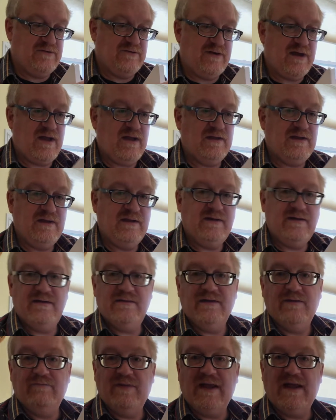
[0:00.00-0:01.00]
rocket
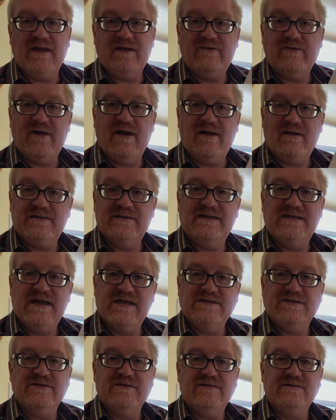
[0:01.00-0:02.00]
in the Black Rock
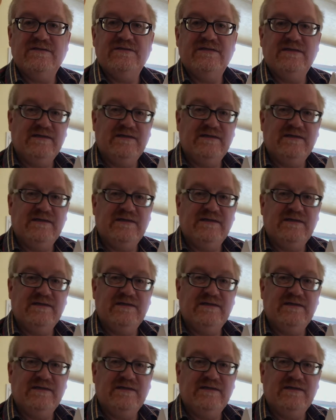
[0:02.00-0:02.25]
Desert